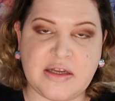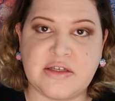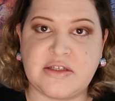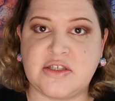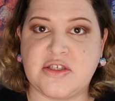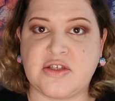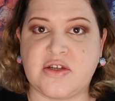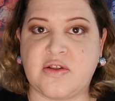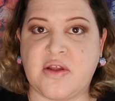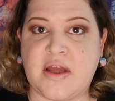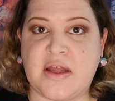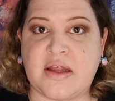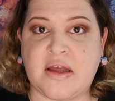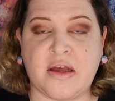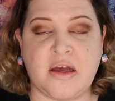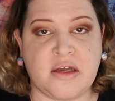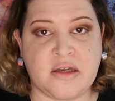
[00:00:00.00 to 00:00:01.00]
get it to show
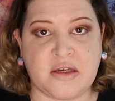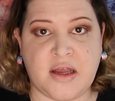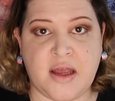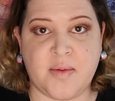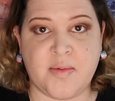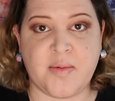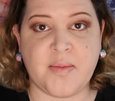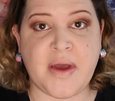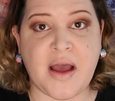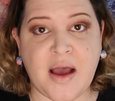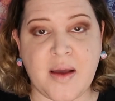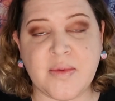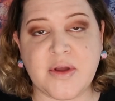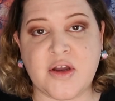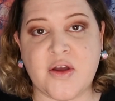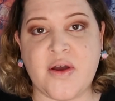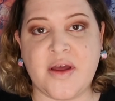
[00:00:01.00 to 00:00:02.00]
like on camera, but
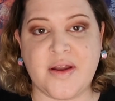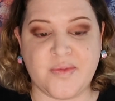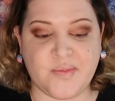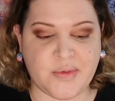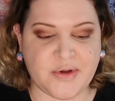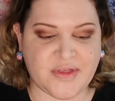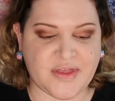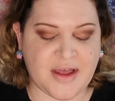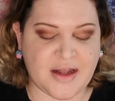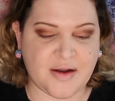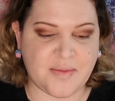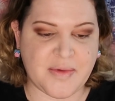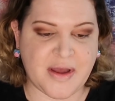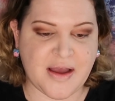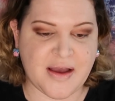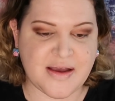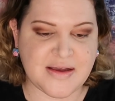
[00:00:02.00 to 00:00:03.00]
I'm gonna go ahead and put that on
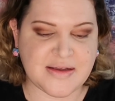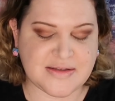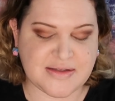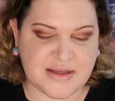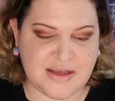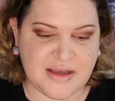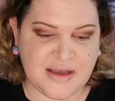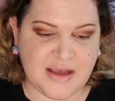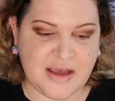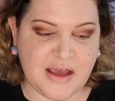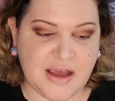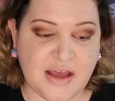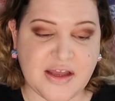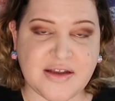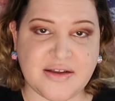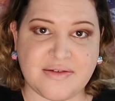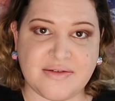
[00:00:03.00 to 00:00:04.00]
my eyes,
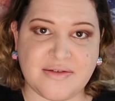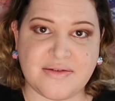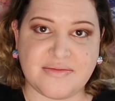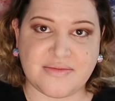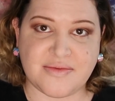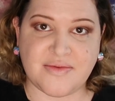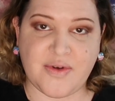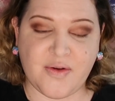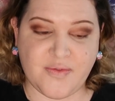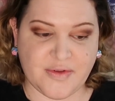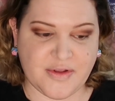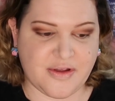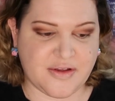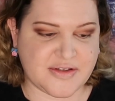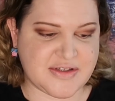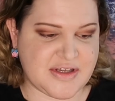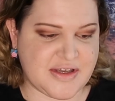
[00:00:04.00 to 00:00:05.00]
and
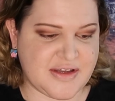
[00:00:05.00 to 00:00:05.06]
hopefully you'll